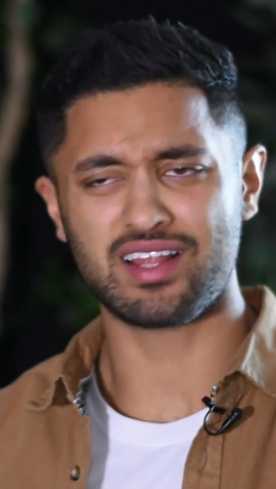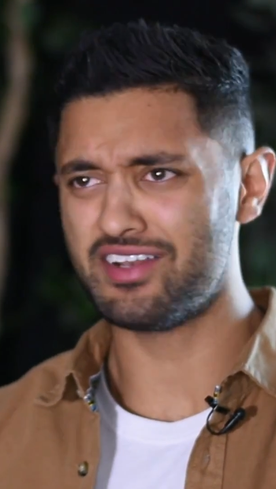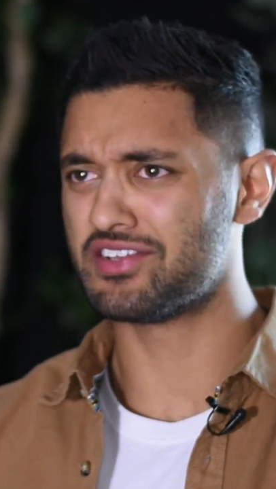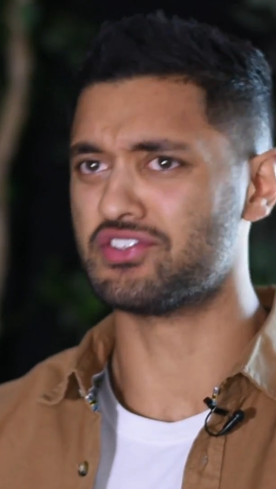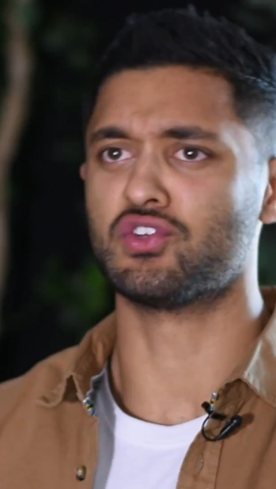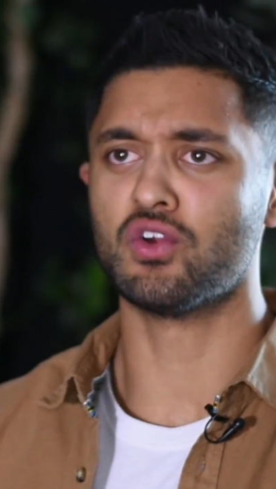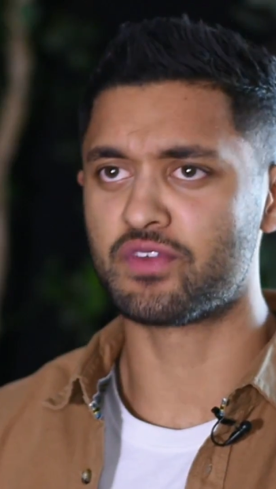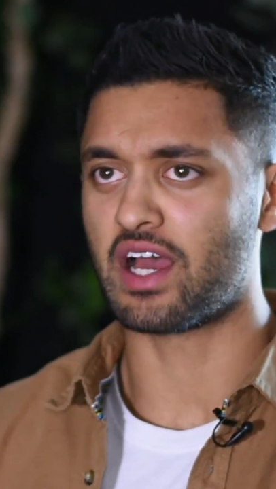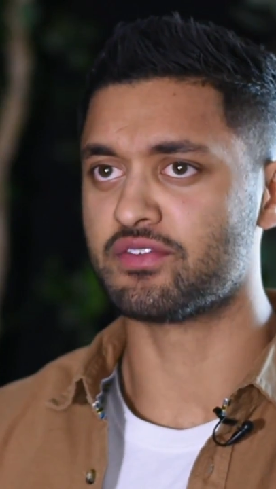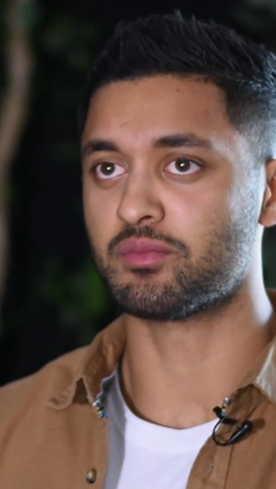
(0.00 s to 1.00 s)
I deserve
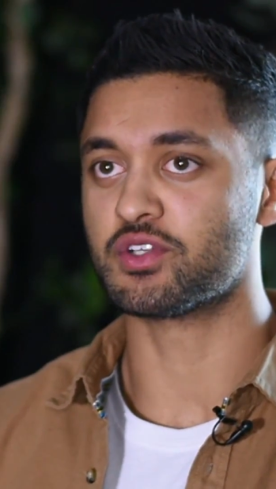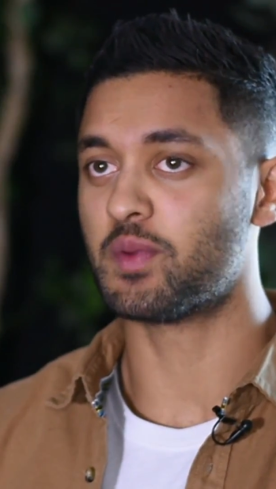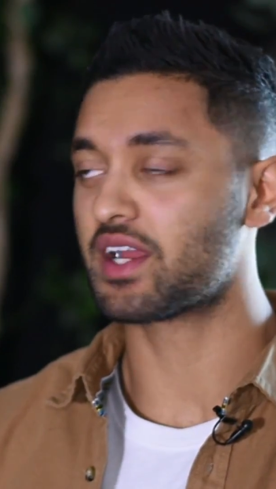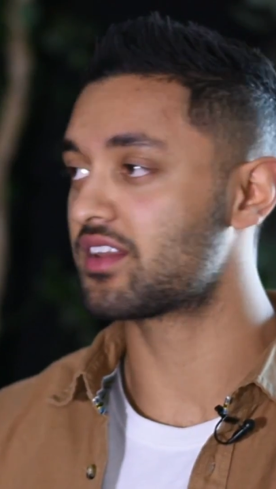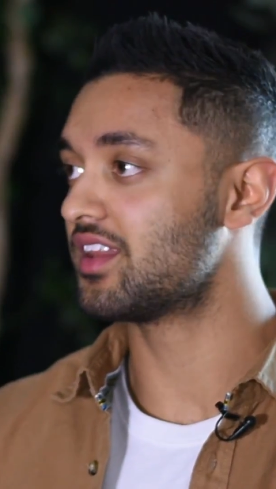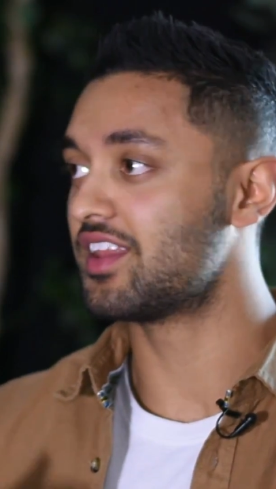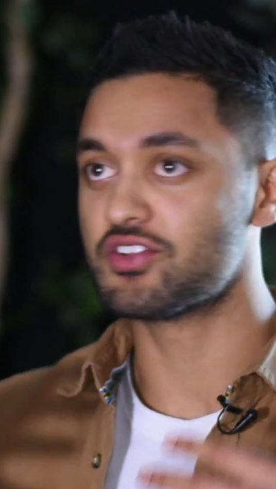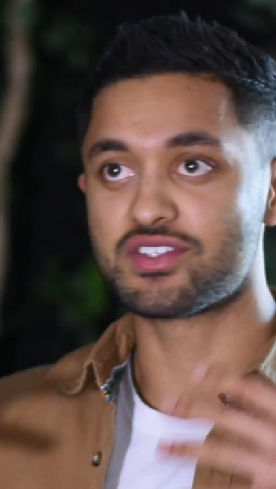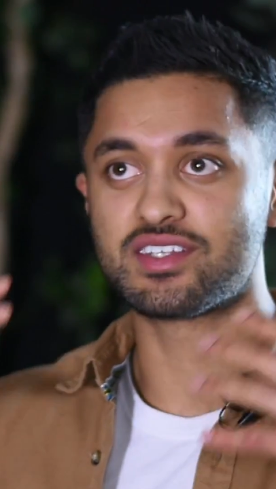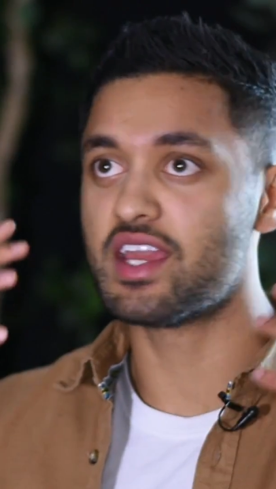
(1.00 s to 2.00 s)
to have some respect, and they
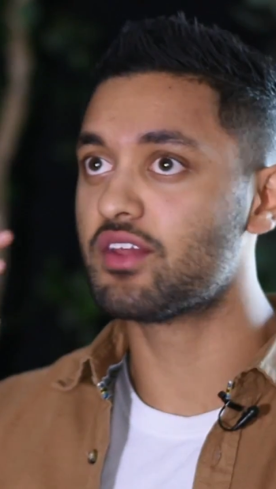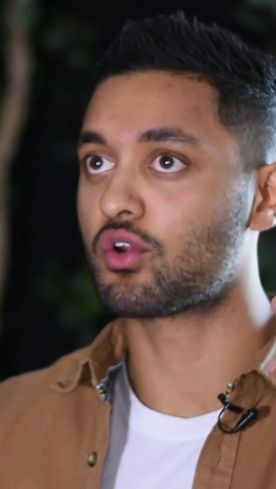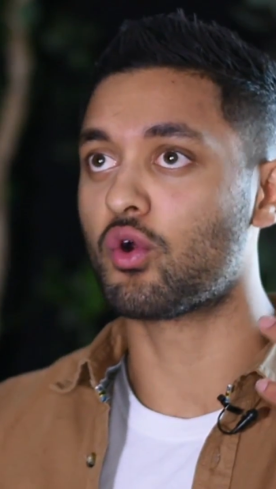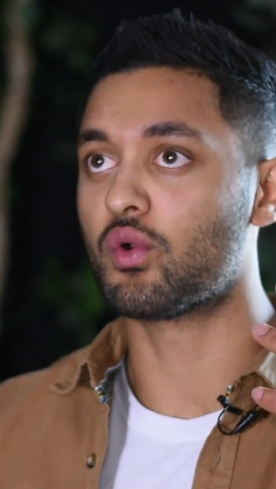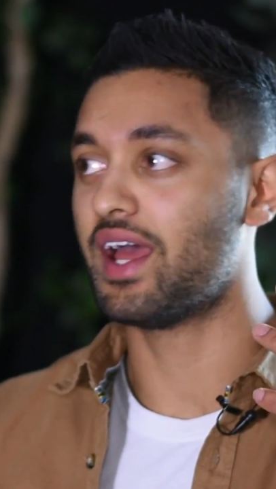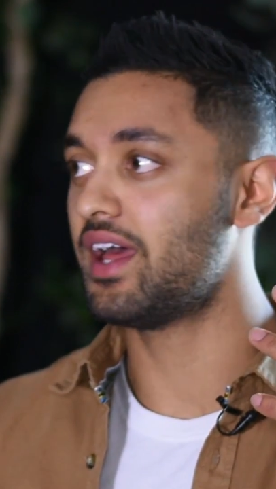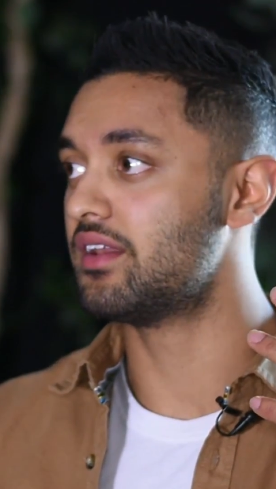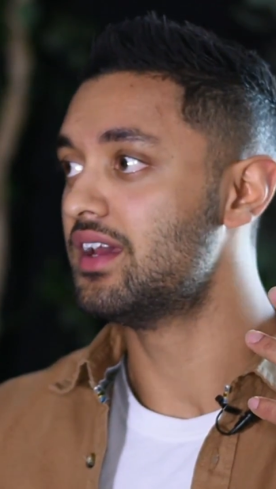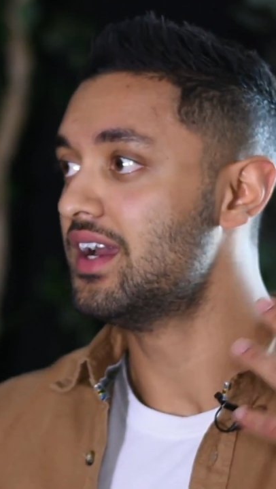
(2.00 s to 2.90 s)
just stay in their own head,